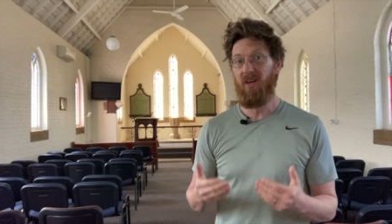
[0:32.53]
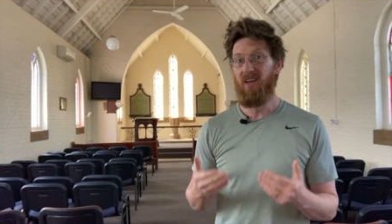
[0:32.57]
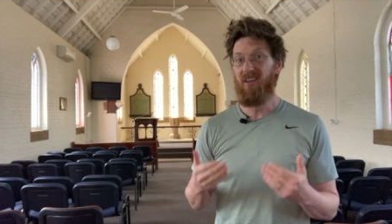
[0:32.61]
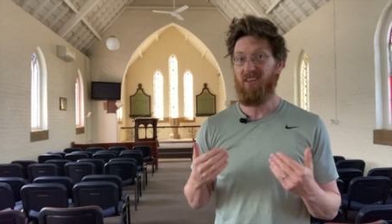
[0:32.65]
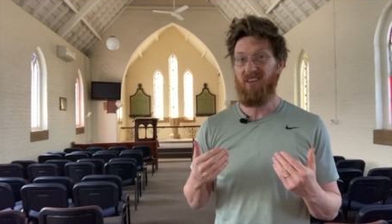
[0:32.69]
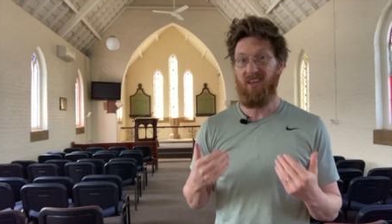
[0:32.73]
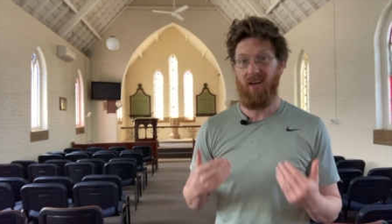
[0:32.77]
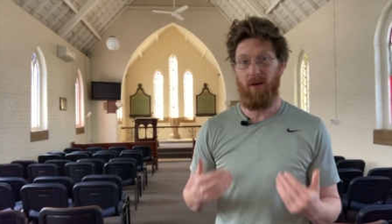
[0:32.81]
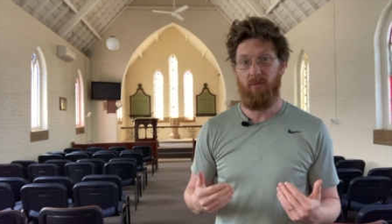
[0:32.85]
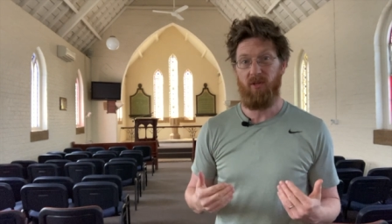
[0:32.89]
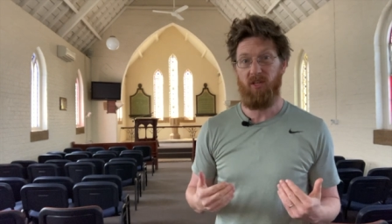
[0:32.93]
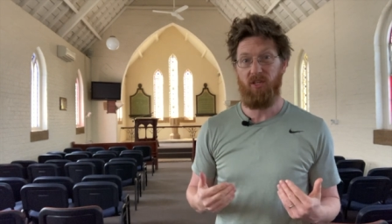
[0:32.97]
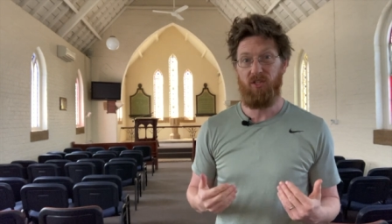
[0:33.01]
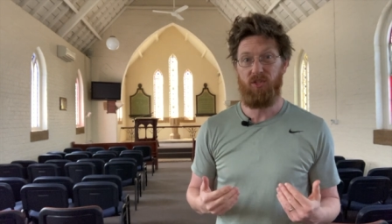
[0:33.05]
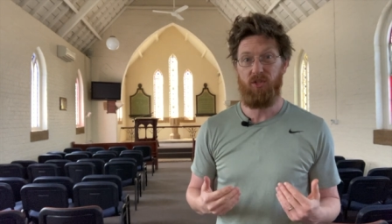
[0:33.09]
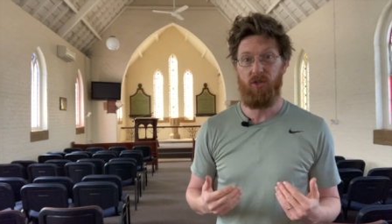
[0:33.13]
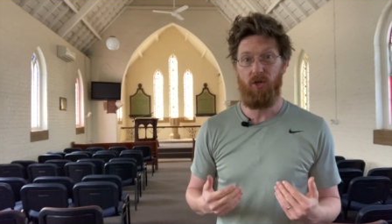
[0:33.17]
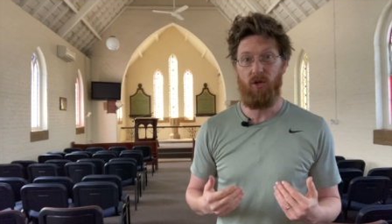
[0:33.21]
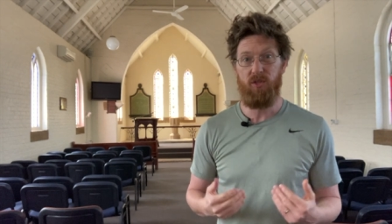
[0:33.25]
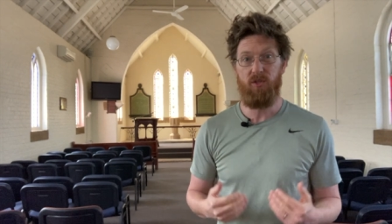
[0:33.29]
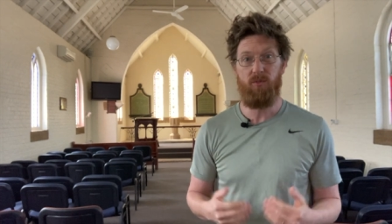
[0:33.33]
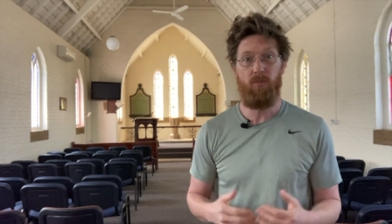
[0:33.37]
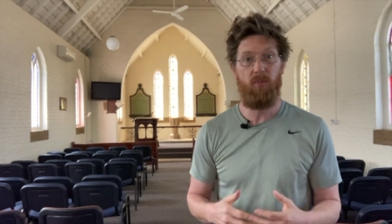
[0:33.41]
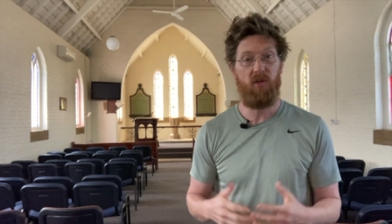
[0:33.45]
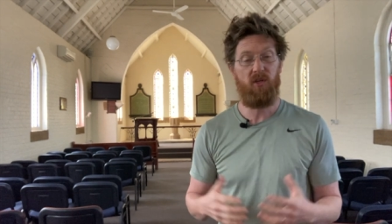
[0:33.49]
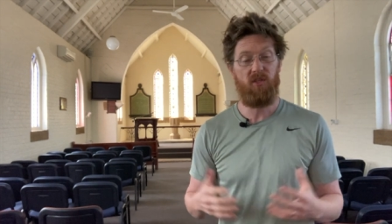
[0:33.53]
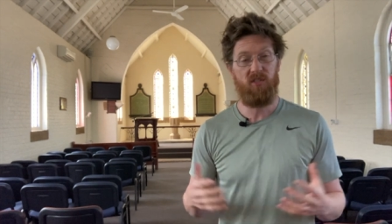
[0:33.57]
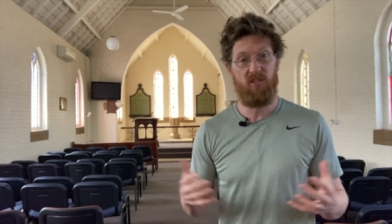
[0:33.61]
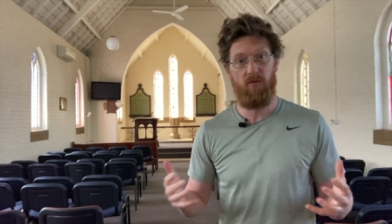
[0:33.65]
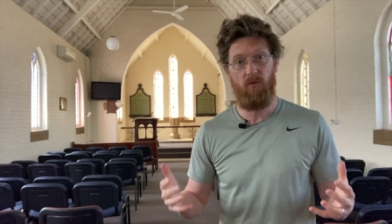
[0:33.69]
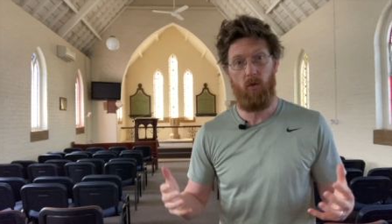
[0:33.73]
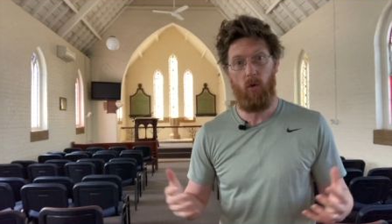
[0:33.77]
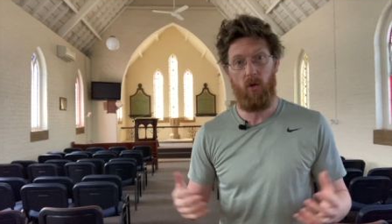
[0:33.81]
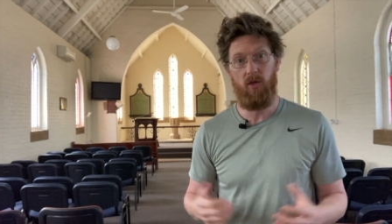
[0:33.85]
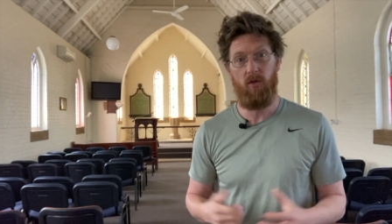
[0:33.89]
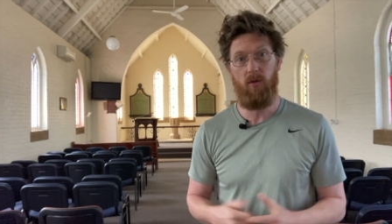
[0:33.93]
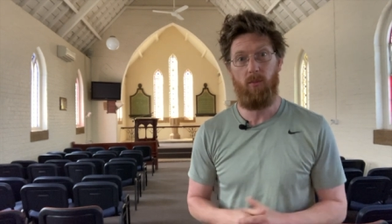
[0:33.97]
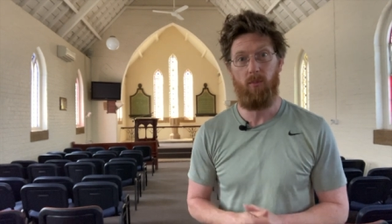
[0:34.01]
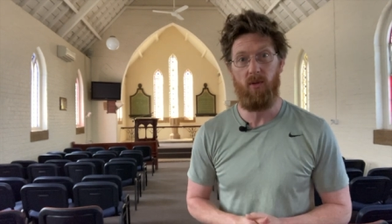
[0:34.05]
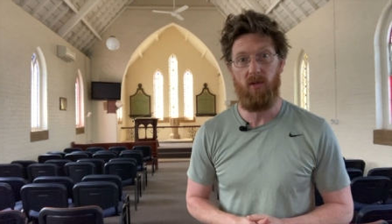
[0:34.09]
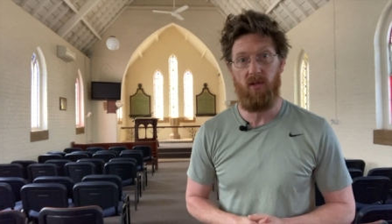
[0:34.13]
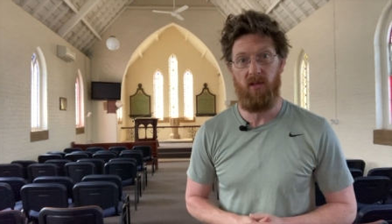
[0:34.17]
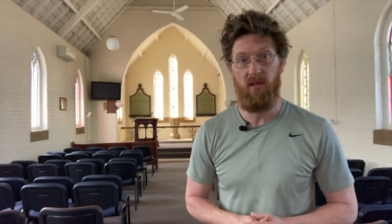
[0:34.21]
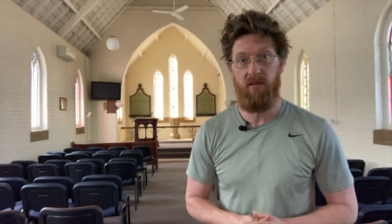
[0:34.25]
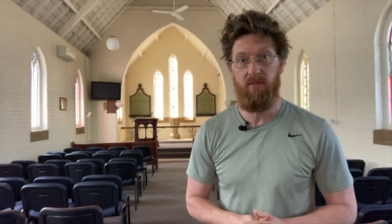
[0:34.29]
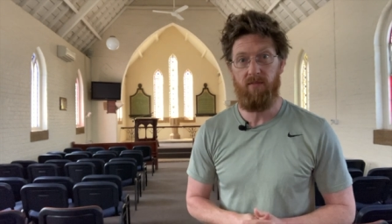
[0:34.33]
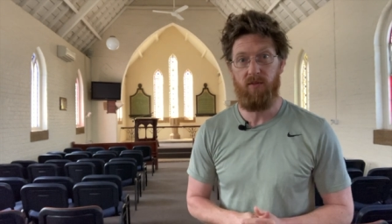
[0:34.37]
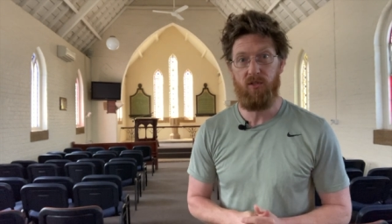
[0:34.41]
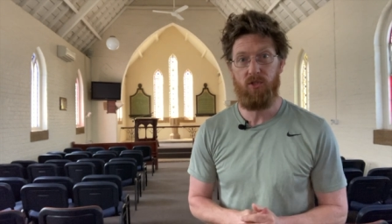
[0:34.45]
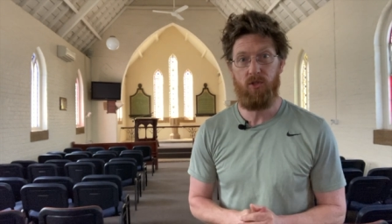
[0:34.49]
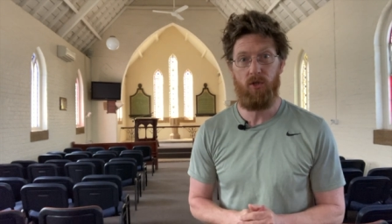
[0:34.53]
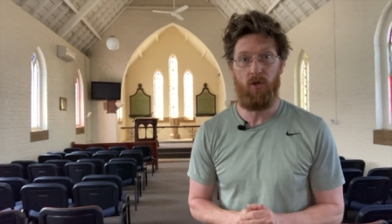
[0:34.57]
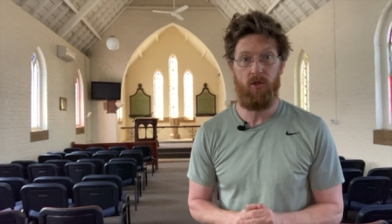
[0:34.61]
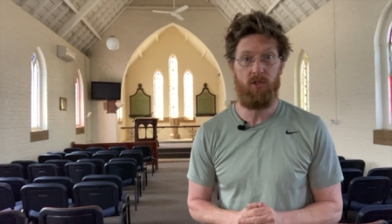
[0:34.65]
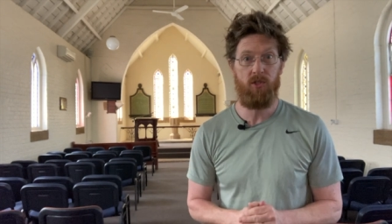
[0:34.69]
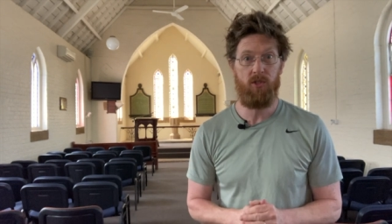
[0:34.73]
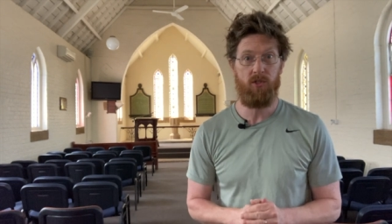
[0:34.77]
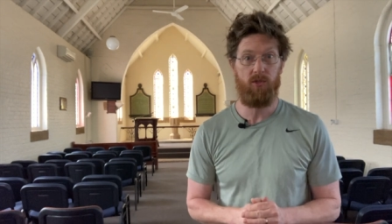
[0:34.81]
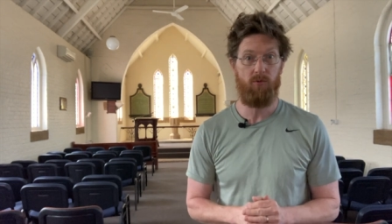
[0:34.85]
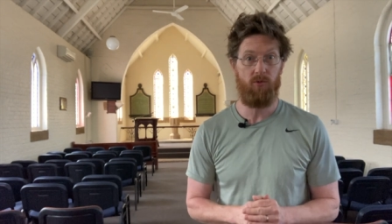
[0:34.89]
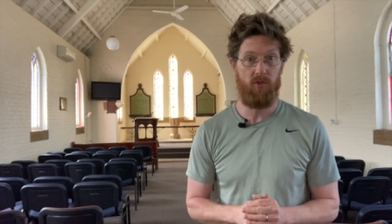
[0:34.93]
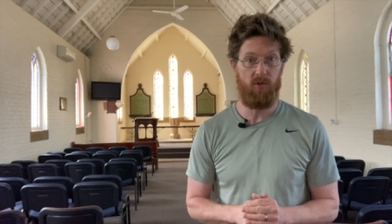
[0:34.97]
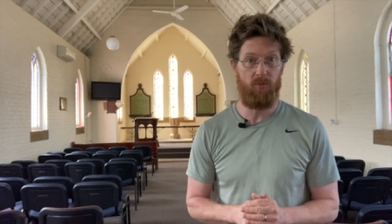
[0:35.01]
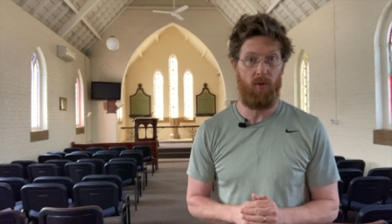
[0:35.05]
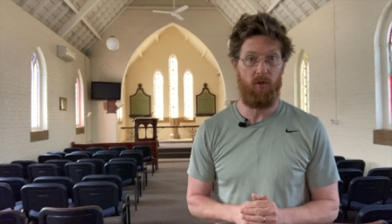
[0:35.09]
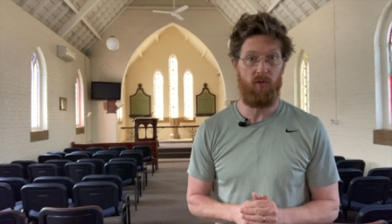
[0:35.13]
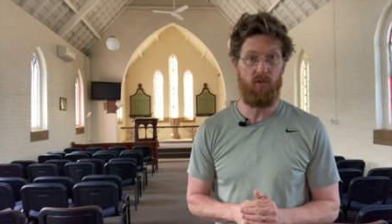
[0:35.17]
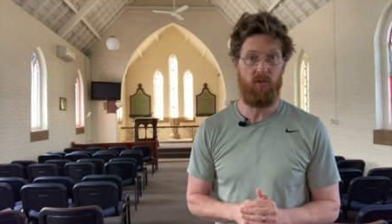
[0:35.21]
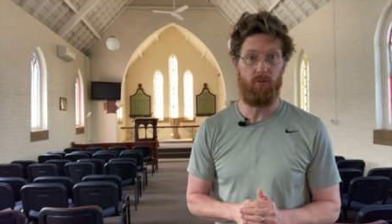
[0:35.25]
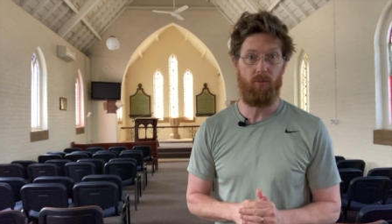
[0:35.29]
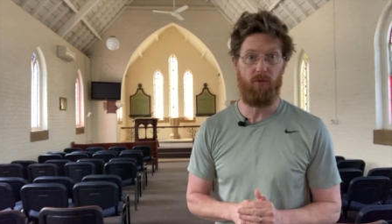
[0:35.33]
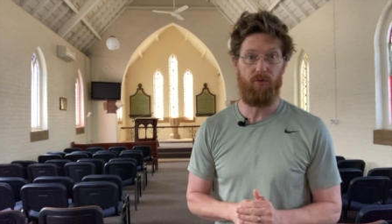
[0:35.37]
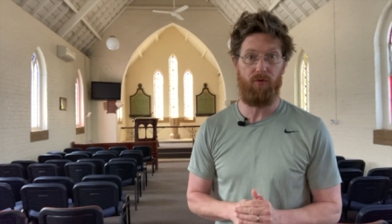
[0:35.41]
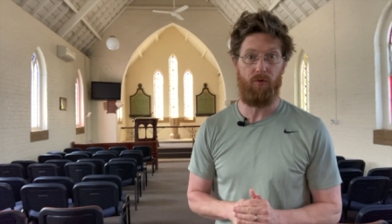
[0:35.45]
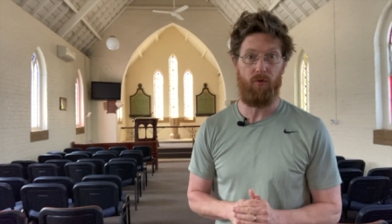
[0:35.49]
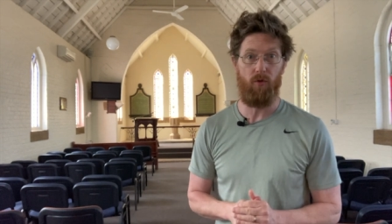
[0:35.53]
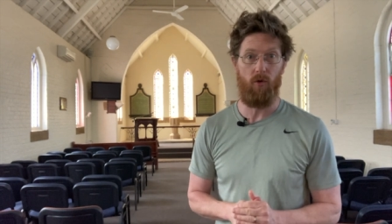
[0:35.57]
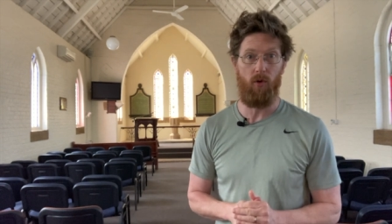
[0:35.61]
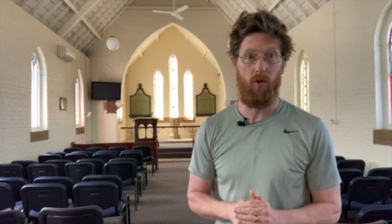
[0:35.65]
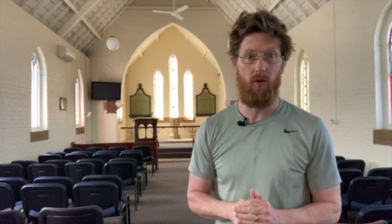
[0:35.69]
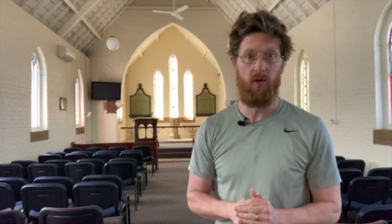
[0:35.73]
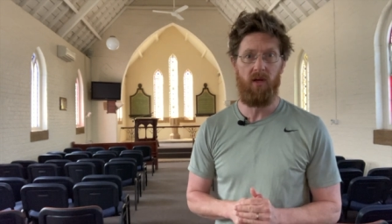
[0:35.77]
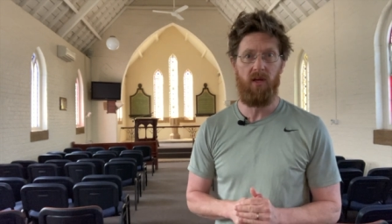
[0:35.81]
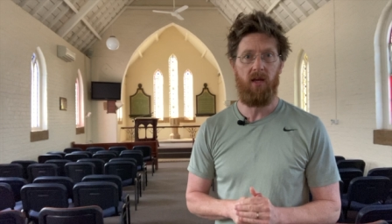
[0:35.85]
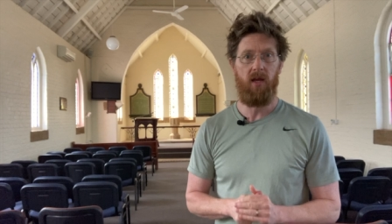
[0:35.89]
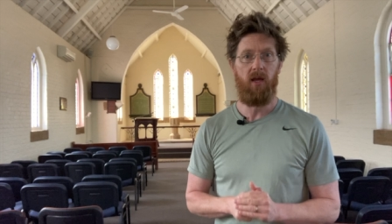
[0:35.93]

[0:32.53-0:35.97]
coming to church because of what you believe the church is responsible for,